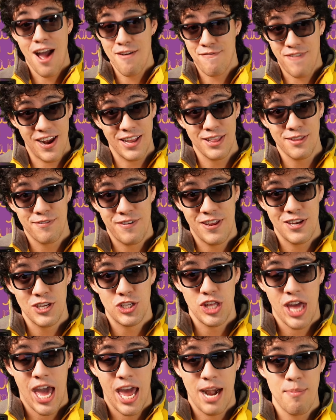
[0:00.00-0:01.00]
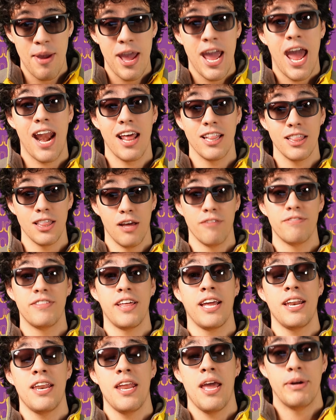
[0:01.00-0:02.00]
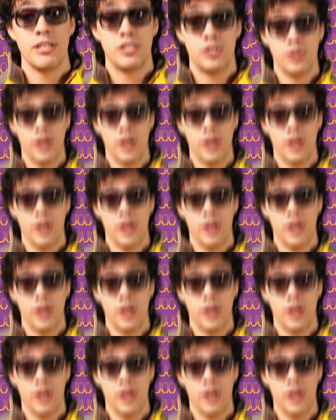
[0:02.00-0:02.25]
I finally finished the anime and I loved it, but